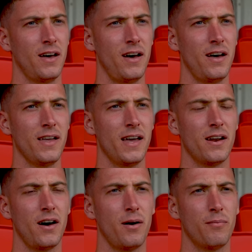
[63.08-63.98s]

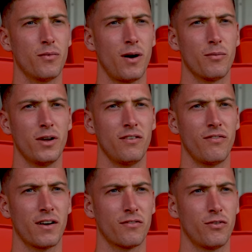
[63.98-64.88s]
I'm really
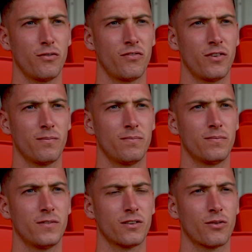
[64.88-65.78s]
thankful
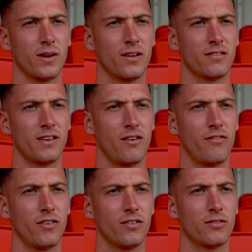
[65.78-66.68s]
for Queen of the
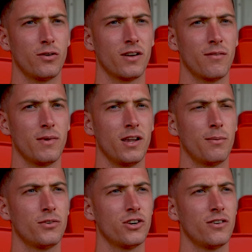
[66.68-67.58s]
South for sort of giving me the
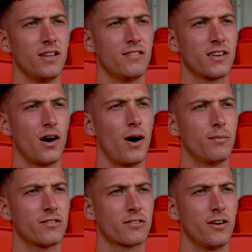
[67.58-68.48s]
opportunity to go up
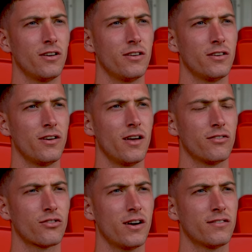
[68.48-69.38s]
to Scotland
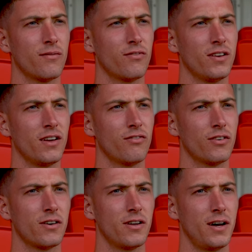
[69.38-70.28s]
and try something
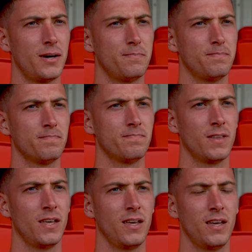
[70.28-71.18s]
different.
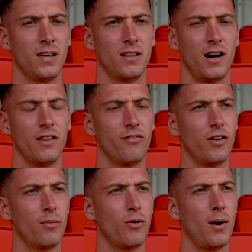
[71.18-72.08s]
Like the
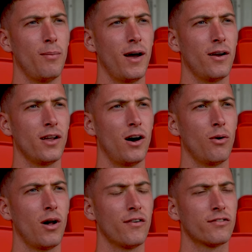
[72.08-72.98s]
football up there and the
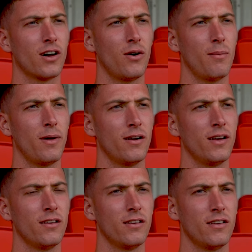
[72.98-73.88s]
whole lifestyle up there
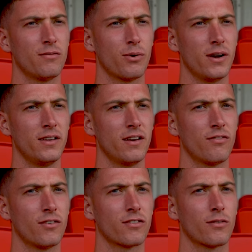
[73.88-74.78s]
is pretty
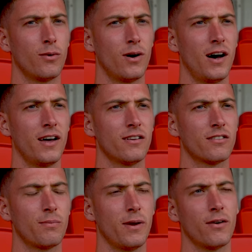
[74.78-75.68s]
different to what I had
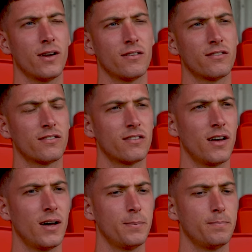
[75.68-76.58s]
experienced
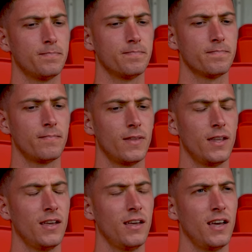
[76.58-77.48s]

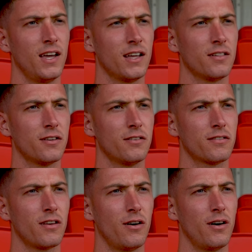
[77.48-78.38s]
in England.
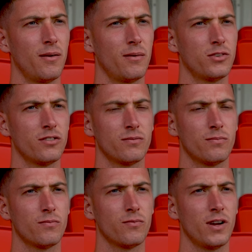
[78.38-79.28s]
So I'm just
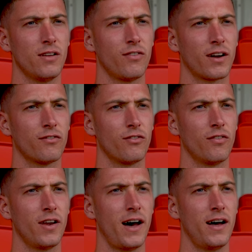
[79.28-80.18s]
really thankful
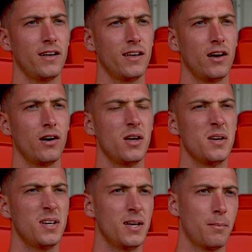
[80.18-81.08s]
for that.
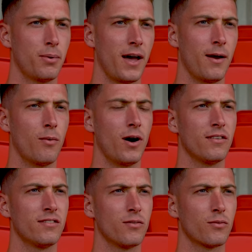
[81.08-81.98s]
Playing
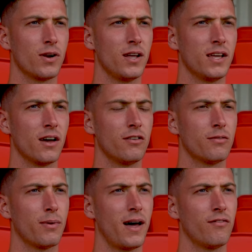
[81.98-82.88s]
wise didn't really go
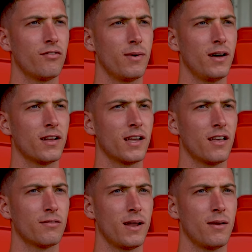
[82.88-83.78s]
to plan for me. I didn't
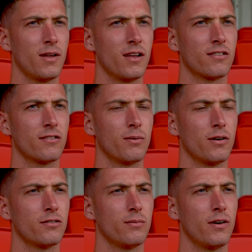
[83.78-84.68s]
get as many minutes as
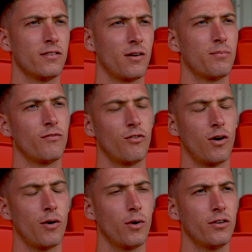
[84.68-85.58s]
possible as I
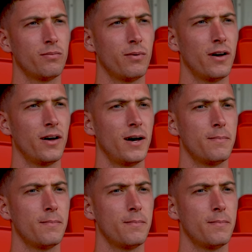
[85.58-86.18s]
thought I would, but